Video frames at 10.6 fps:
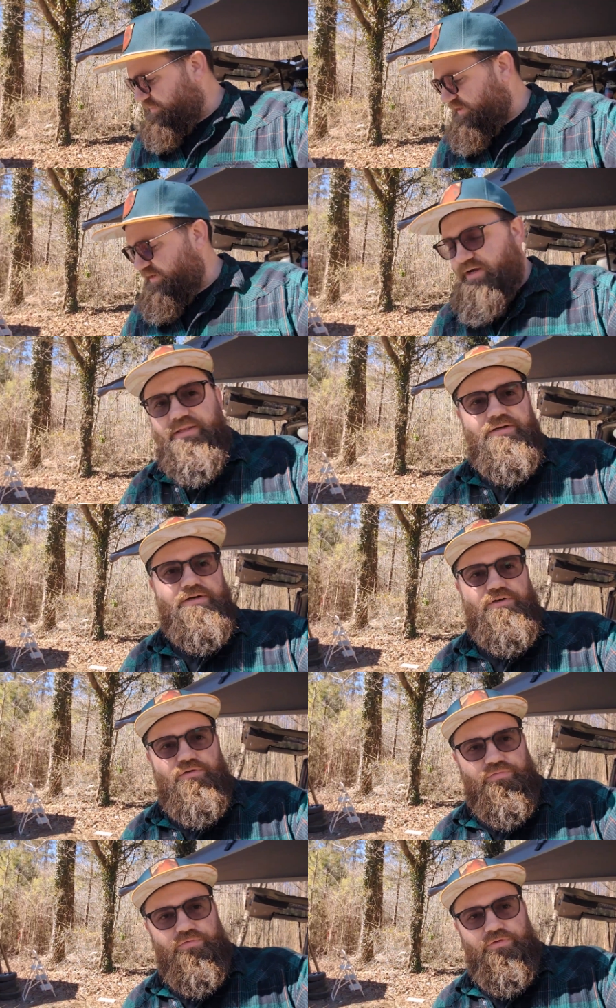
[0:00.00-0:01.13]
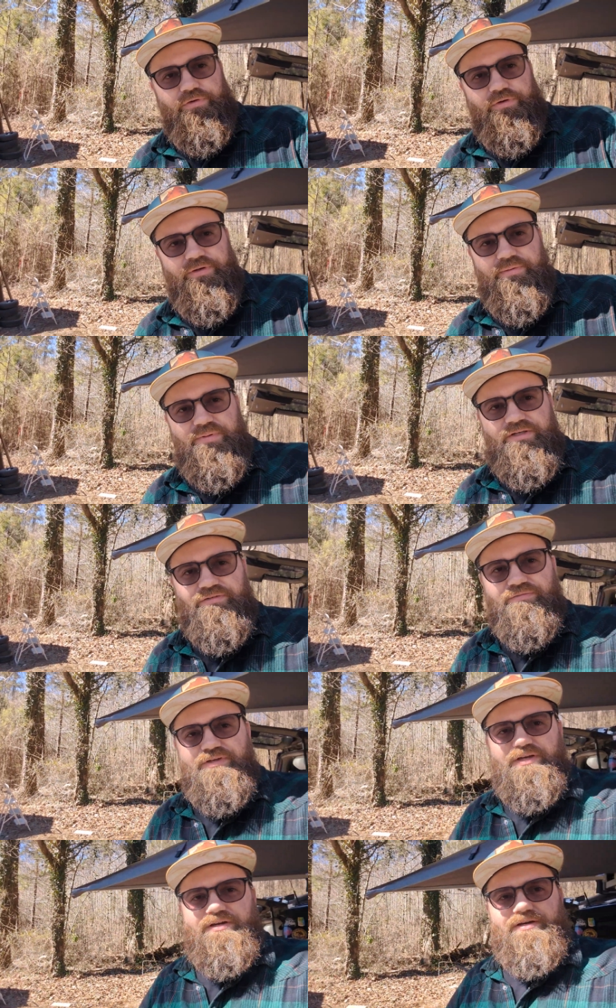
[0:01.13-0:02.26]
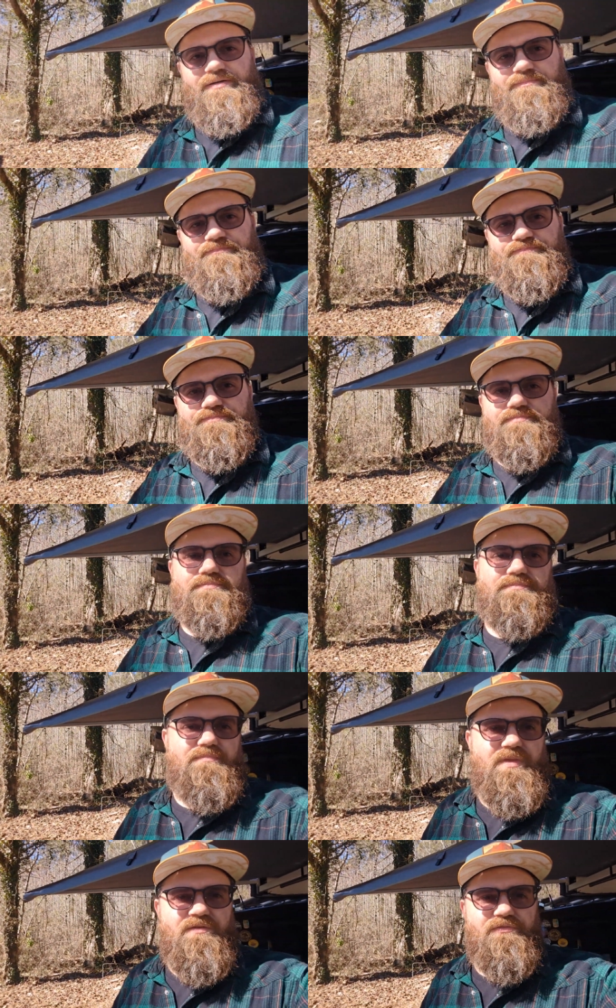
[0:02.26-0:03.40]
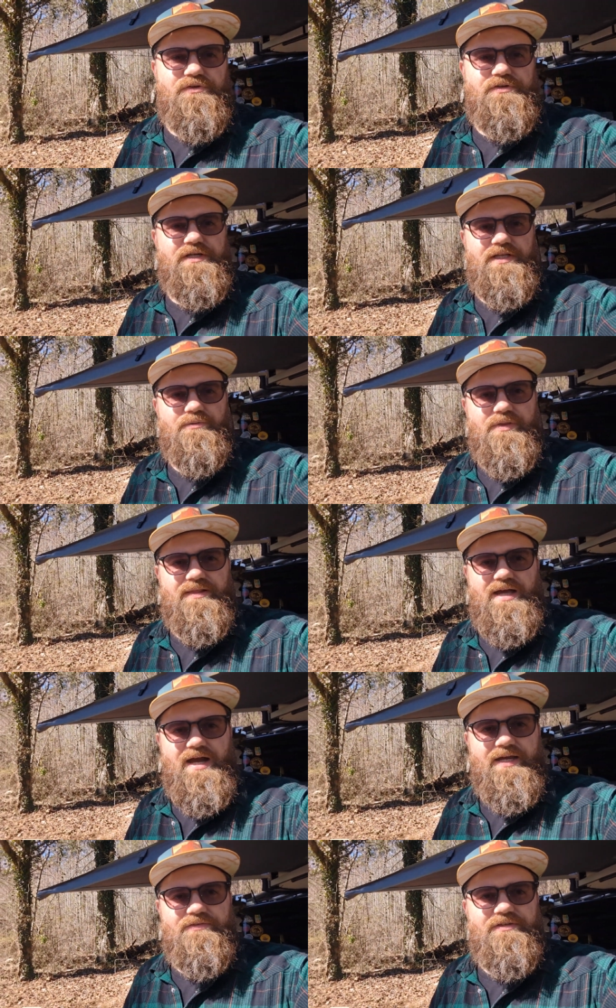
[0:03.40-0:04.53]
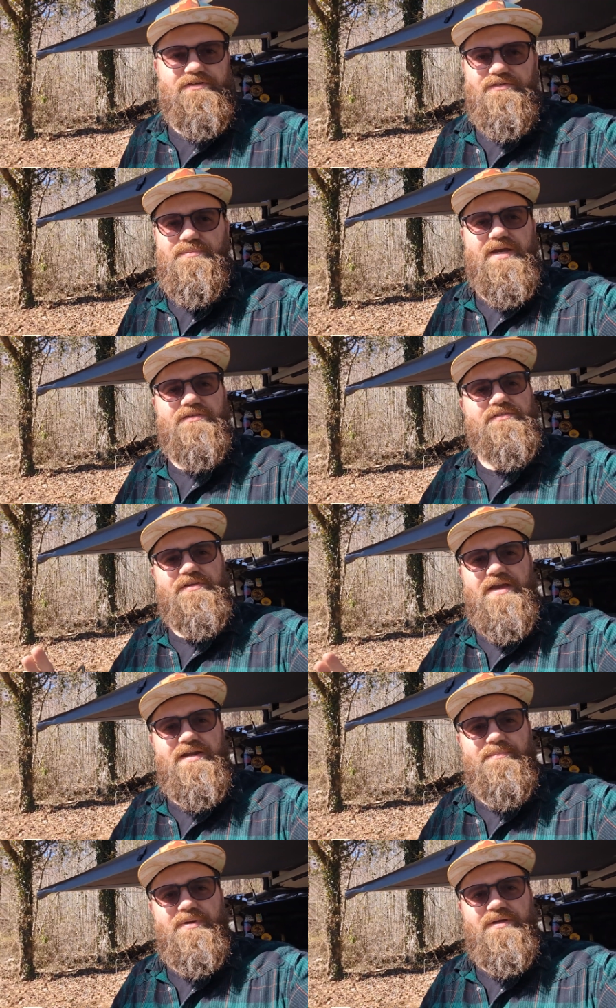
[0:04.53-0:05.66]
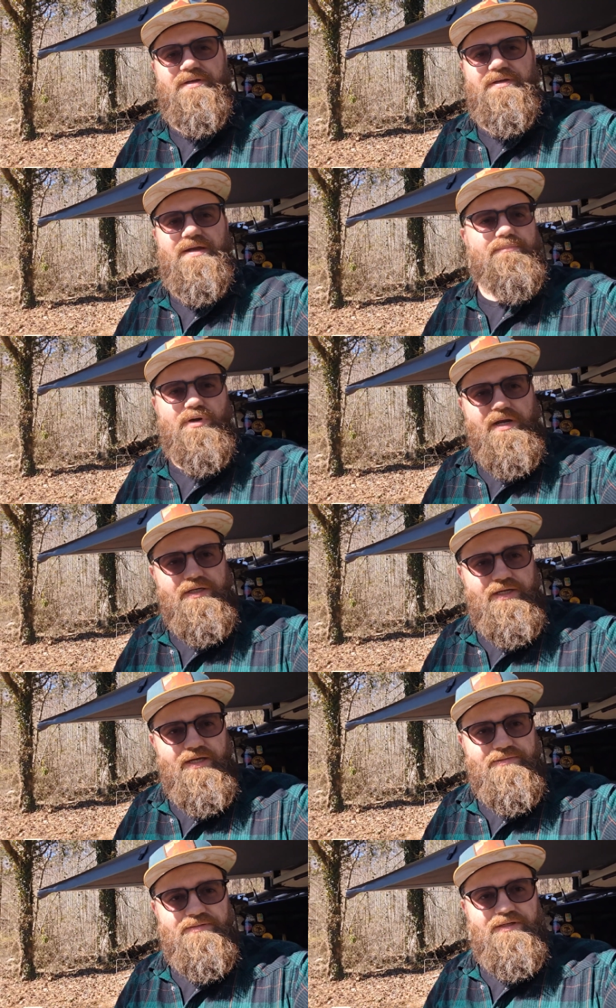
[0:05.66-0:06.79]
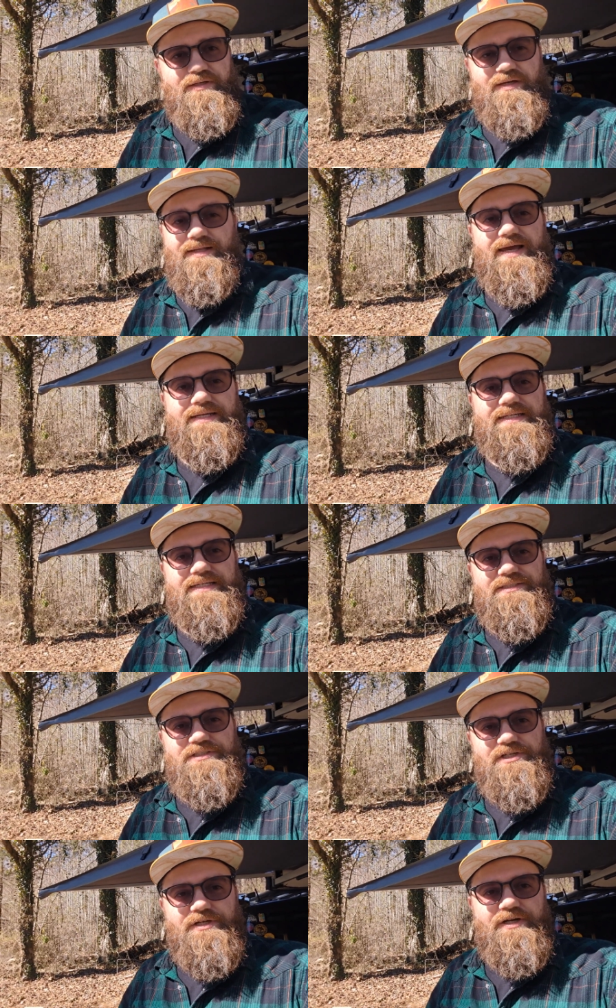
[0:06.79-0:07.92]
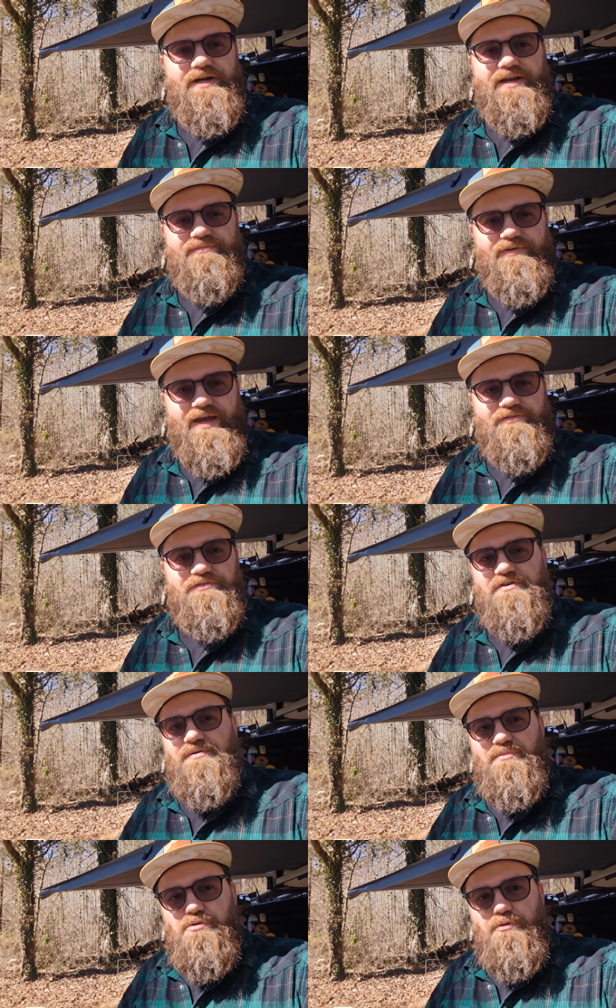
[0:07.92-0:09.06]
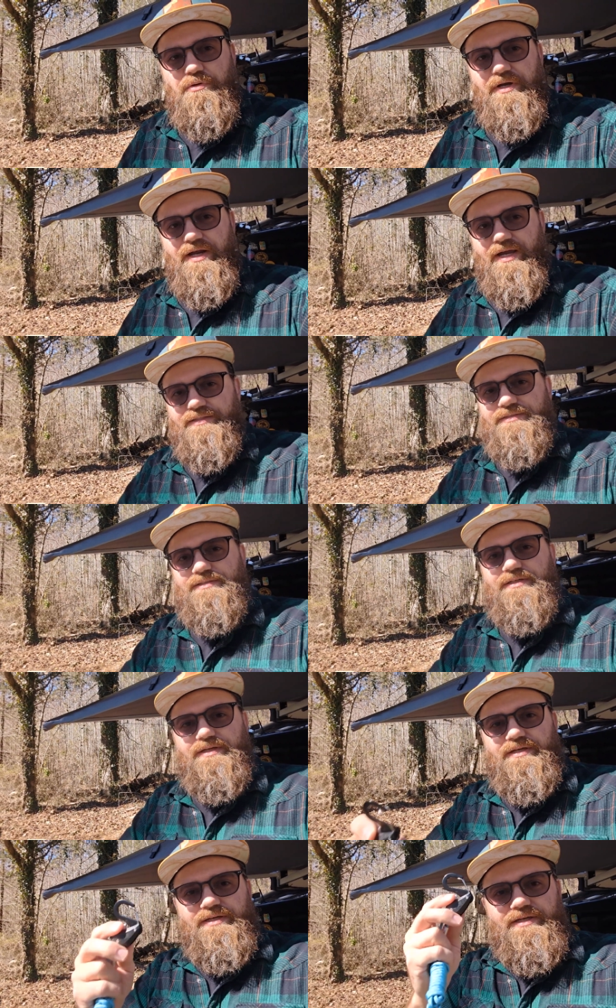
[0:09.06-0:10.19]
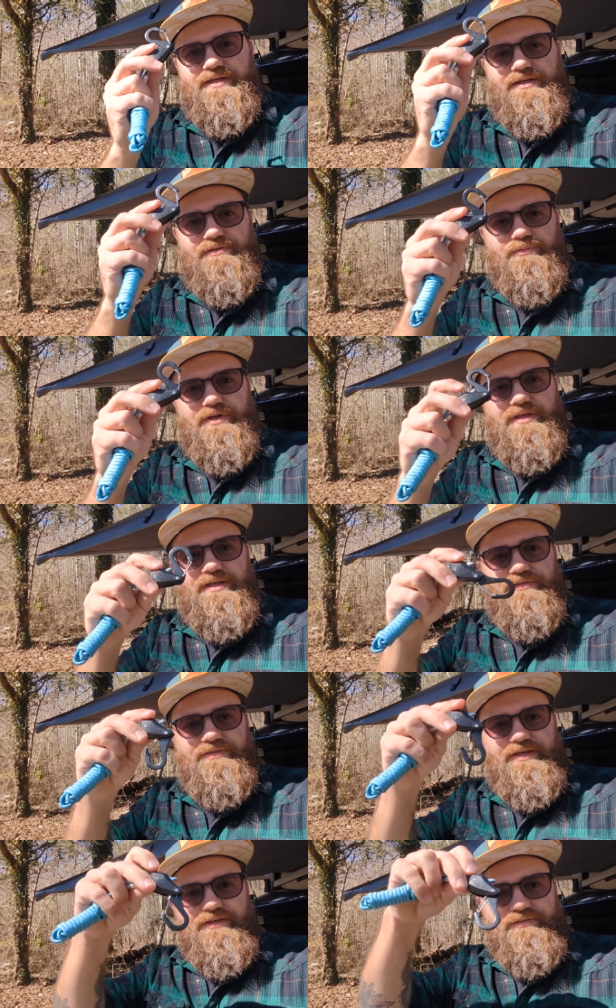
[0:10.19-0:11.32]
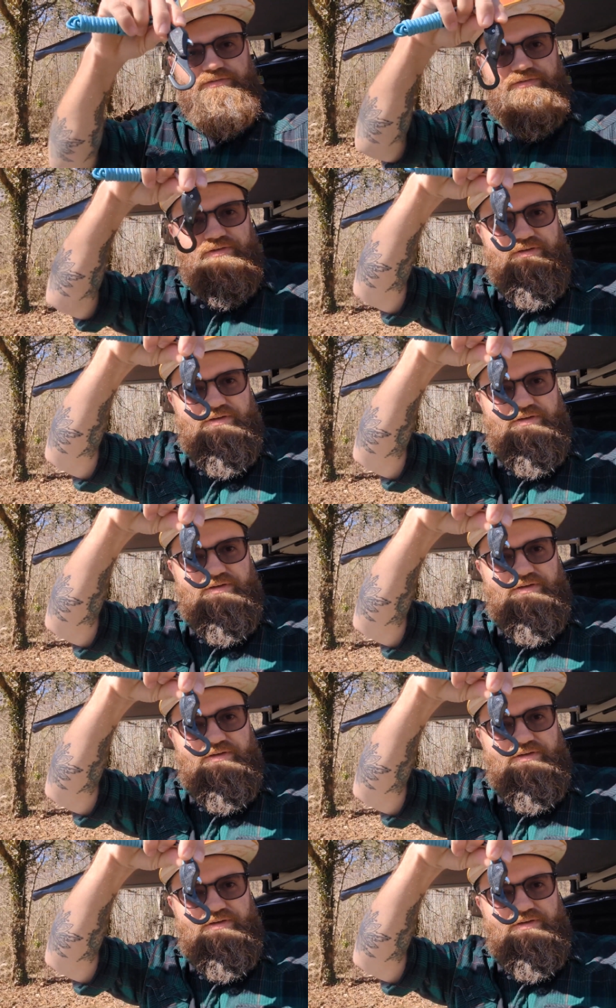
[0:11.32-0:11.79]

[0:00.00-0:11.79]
Another useful piece of gear for dealing with lines that just makes setup and breakdown a lot easier and faster and more organized is one of these things.